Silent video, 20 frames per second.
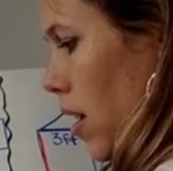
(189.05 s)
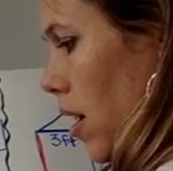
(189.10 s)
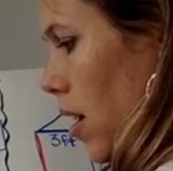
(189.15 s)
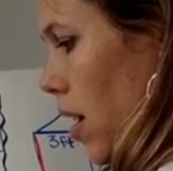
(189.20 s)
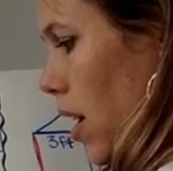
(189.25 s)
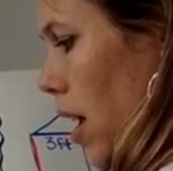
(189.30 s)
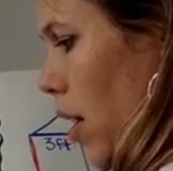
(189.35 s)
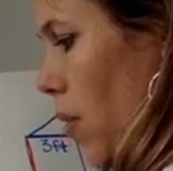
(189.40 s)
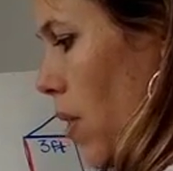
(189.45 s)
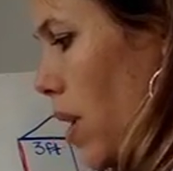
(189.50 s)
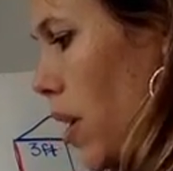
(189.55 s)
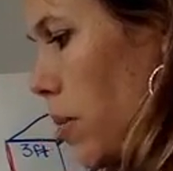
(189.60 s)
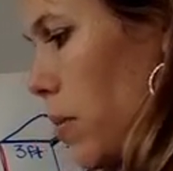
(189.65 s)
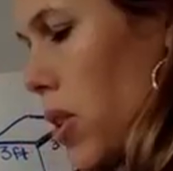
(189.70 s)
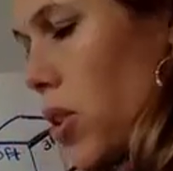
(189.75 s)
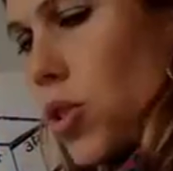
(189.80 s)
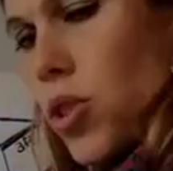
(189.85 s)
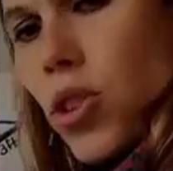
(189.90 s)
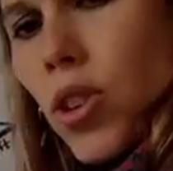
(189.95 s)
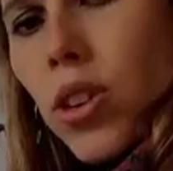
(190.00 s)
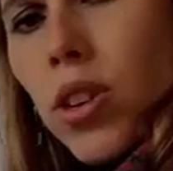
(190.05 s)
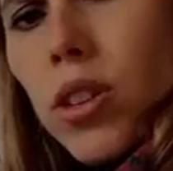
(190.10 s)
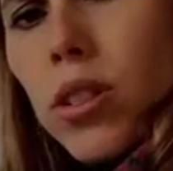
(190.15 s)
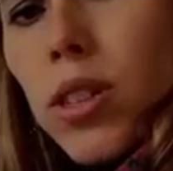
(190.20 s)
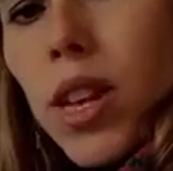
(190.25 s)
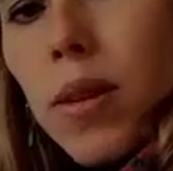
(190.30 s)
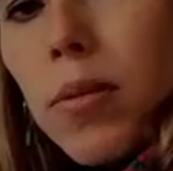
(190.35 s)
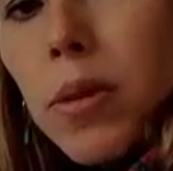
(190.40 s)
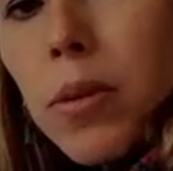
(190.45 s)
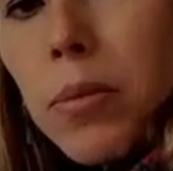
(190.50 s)
And I want to be sure to
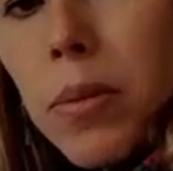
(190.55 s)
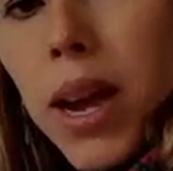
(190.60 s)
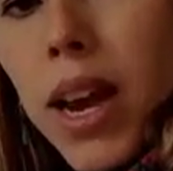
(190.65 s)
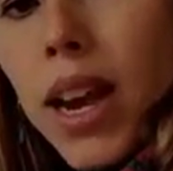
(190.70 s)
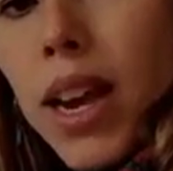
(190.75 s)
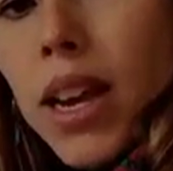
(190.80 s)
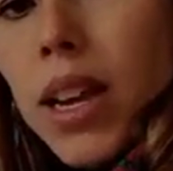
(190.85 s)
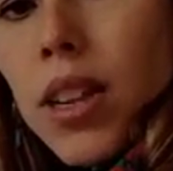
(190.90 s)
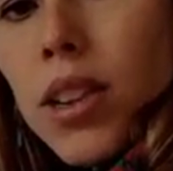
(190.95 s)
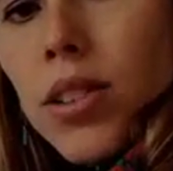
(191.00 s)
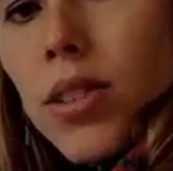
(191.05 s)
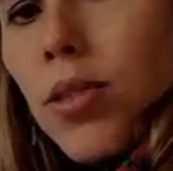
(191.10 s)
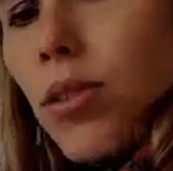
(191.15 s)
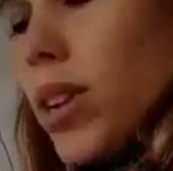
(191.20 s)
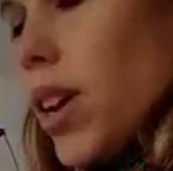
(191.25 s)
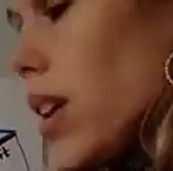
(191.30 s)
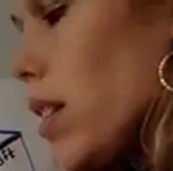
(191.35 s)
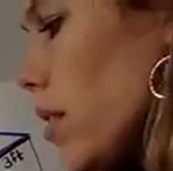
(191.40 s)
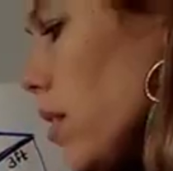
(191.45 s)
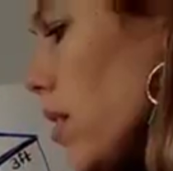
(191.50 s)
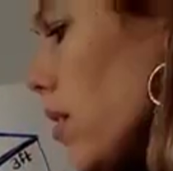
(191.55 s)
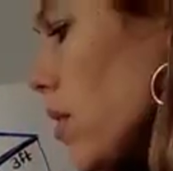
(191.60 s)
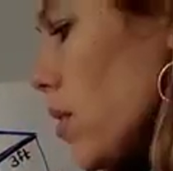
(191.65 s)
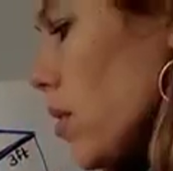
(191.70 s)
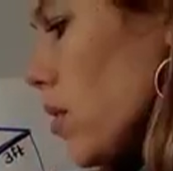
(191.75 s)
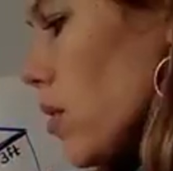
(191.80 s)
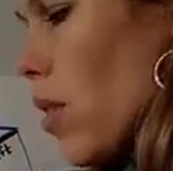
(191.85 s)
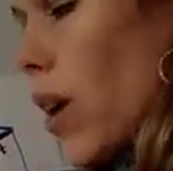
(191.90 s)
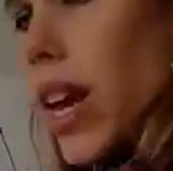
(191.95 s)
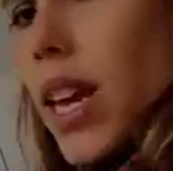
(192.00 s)
label my units
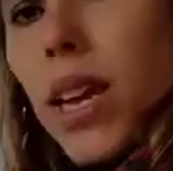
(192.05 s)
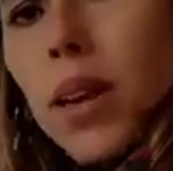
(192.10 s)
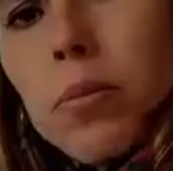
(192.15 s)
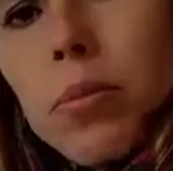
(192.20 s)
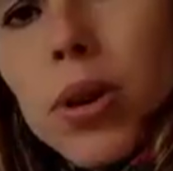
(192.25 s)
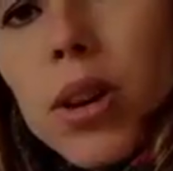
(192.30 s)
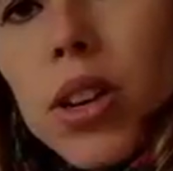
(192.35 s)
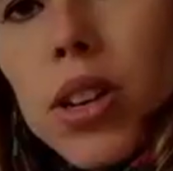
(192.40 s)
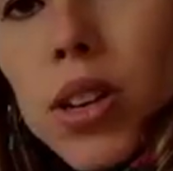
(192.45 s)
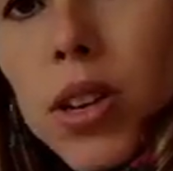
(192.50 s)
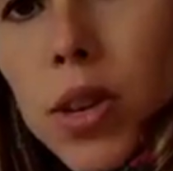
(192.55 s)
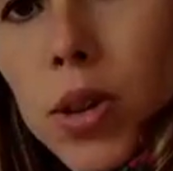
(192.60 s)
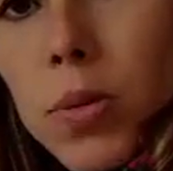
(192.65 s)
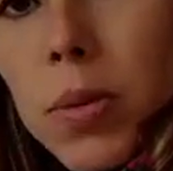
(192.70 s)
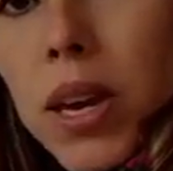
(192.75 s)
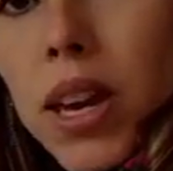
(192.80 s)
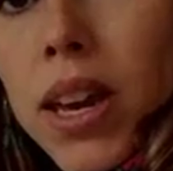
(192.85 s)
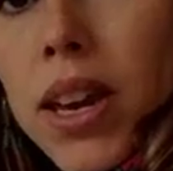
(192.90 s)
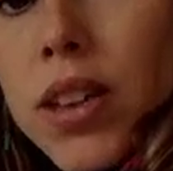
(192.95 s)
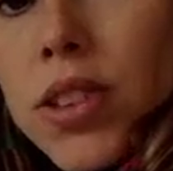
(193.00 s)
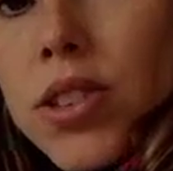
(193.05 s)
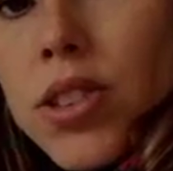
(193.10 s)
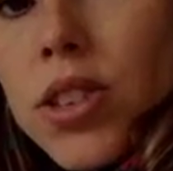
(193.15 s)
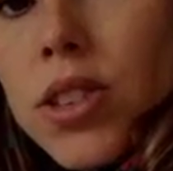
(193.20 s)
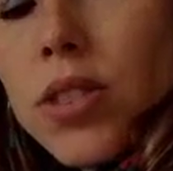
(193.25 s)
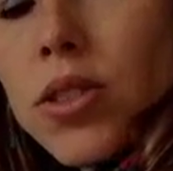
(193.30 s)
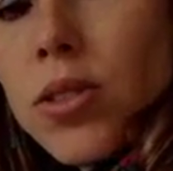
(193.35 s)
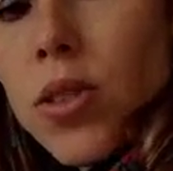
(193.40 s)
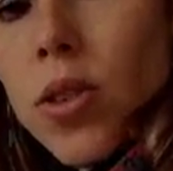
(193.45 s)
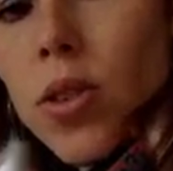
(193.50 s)
so I can put cubic
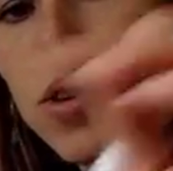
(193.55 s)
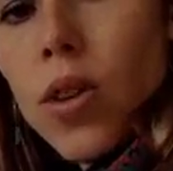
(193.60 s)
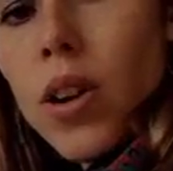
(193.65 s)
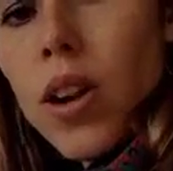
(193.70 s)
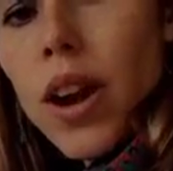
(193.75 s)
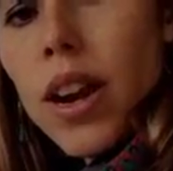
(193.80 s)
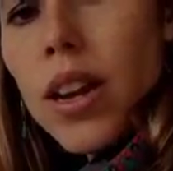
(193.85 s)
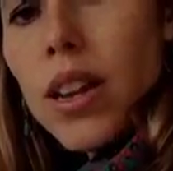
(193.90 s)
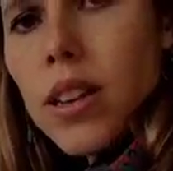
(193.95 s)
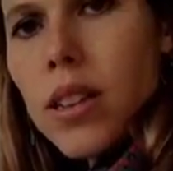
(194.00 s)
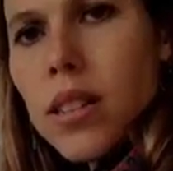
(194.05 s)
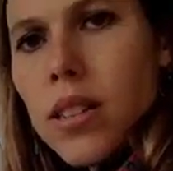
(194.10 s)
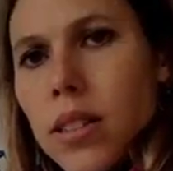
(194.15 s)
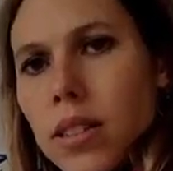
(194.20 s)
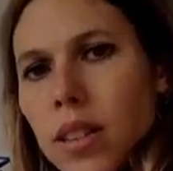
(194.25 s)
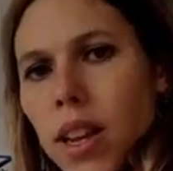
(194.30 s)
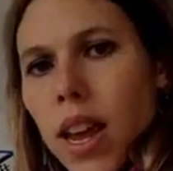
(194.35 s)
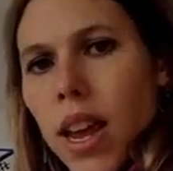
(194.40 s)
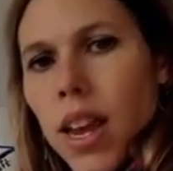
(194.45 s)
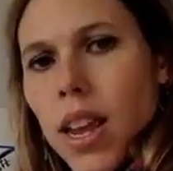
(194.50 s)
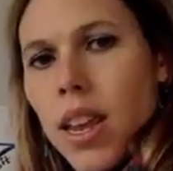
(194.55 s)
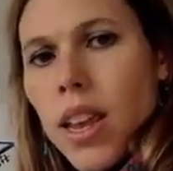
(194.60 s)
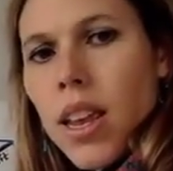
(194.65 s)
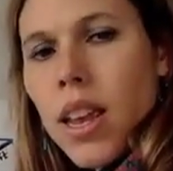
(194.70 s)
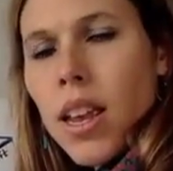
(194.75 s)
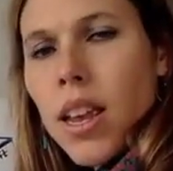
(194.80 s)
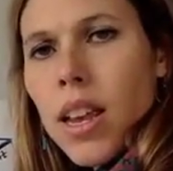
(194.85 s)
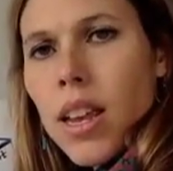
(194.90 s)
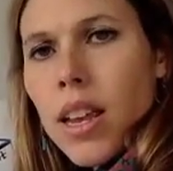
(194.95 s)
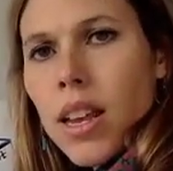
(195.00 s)
inches or I could say
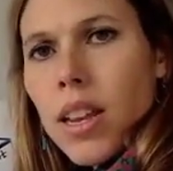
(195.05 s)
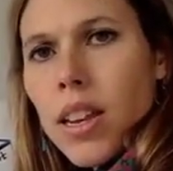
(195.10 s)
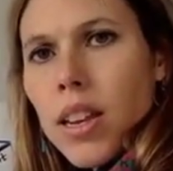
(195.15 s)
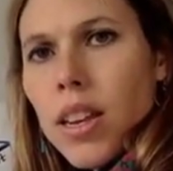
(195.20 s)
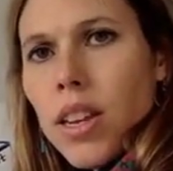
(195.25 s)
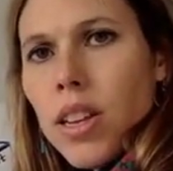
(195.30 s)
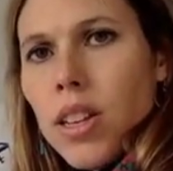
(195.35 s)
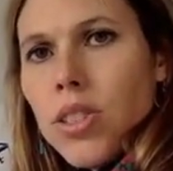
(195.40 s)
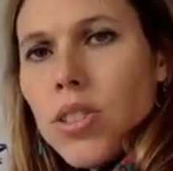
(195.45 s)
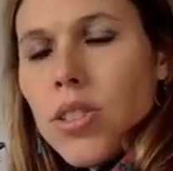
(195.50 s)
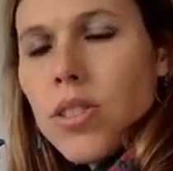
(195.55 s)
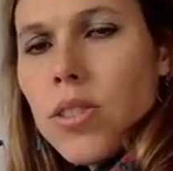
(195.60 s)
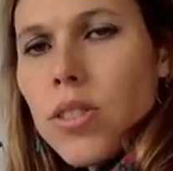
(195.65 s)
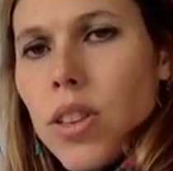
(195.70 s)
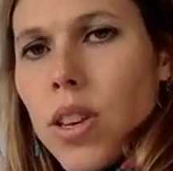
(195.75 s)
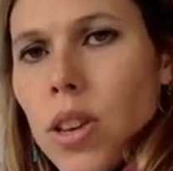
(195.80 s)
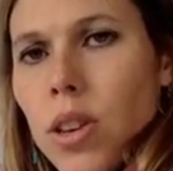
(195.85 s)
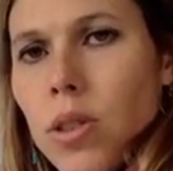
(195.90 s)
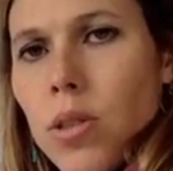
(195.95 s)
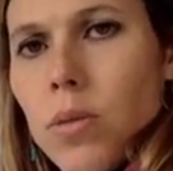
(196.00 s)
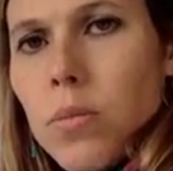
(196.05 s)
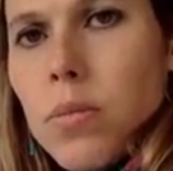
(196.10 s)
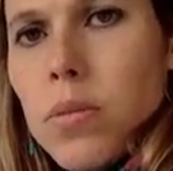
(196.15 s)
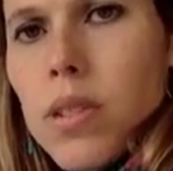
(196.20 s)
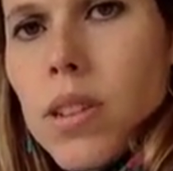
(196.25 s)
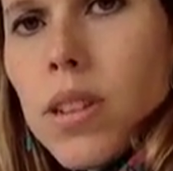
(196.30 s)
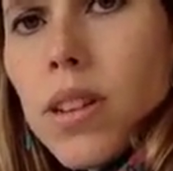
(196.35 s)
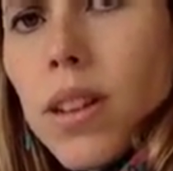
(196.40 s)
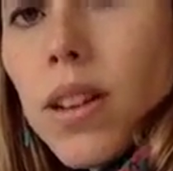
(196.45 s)
inches cubed.